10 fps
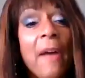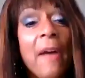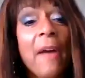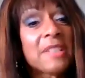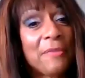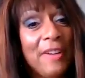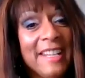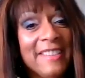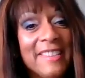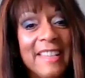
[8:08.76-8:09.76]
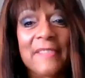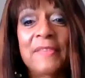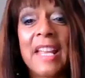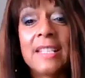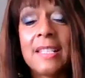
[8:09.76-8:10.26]
that was the funny
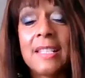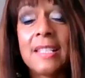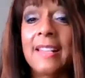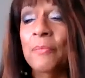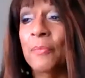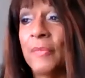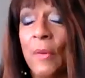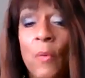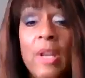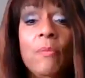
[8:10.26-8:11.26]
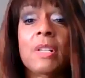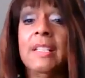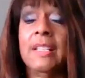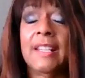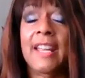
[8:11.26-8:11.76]
thing. They said, we
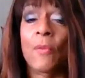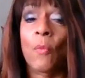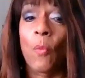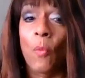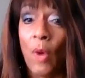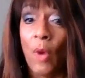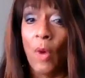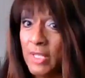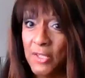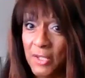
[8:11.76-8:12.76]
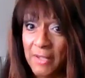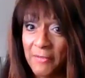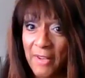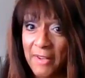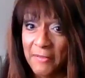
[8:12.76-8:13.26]
really didn't care what we
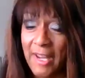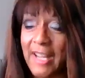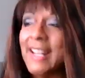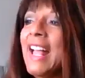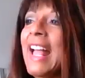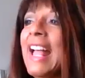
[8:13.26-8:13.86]
stood in front of, right?